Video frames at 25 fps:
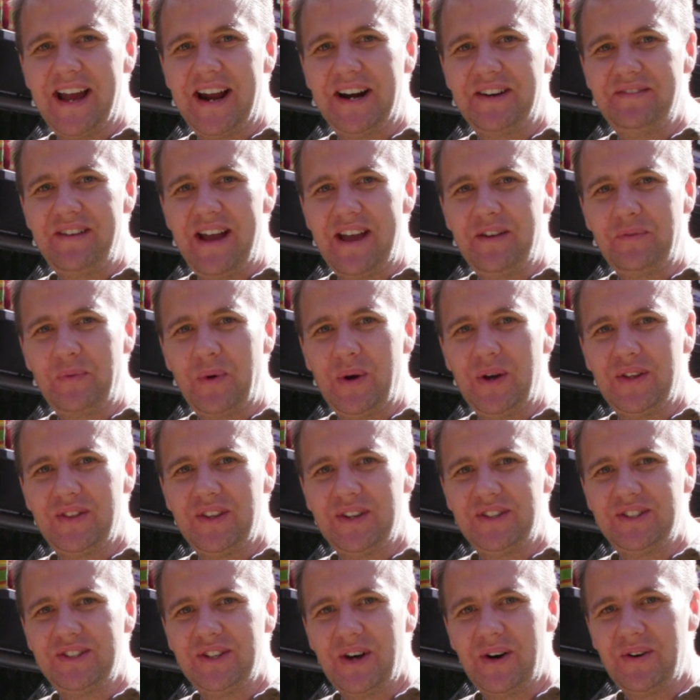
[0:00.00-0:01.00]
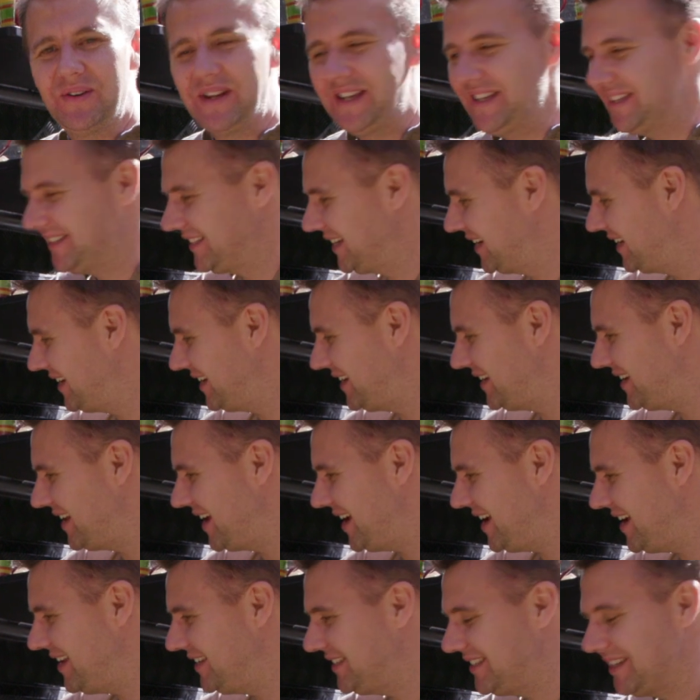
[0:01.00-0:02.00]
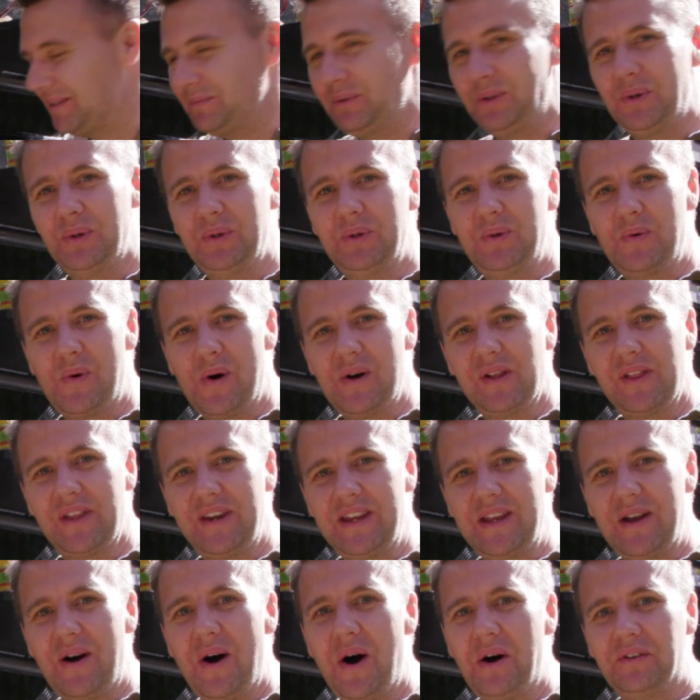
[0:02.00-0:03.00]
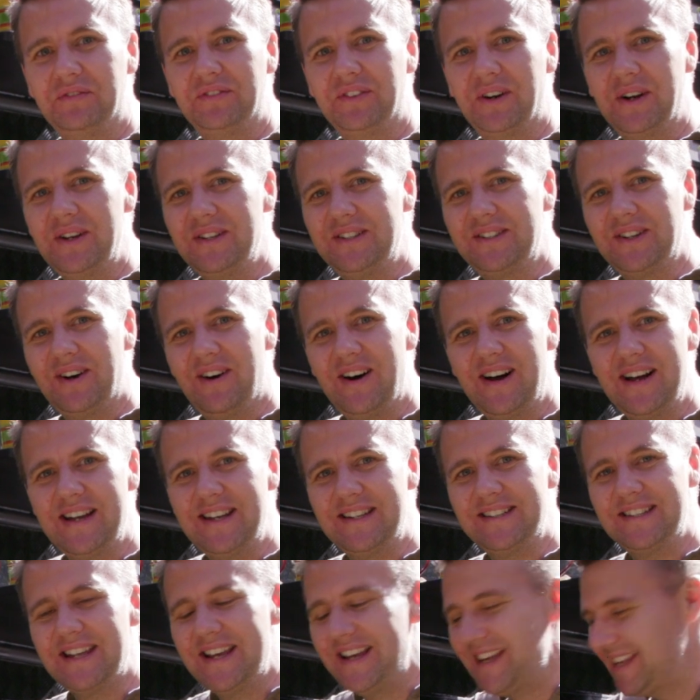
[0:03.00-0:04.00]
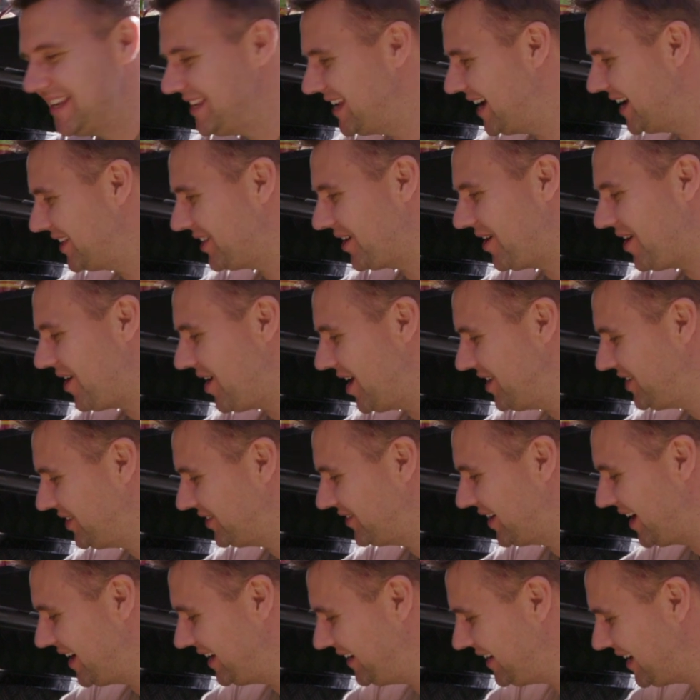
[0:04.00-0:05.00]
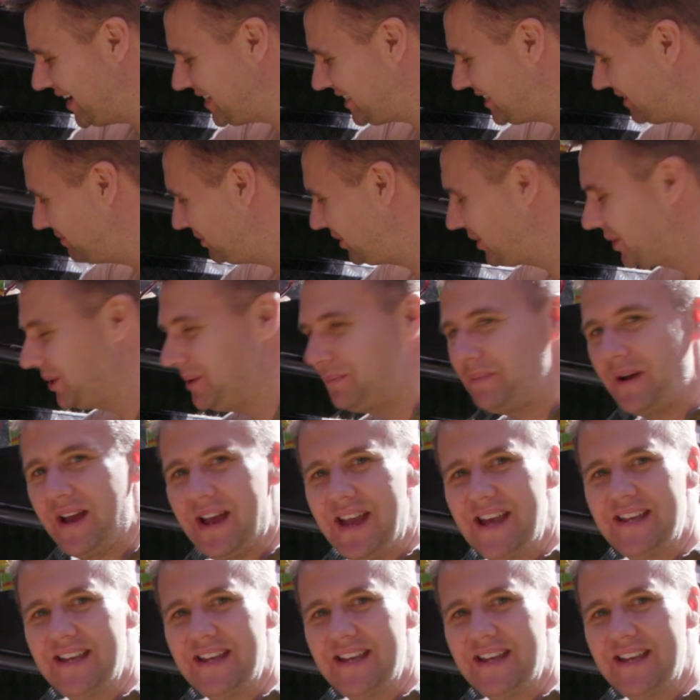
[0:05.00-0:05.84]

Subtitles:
caravan worth its salt is going to need some good quality off-road tyres. Now, the High Terrain gets some Cooper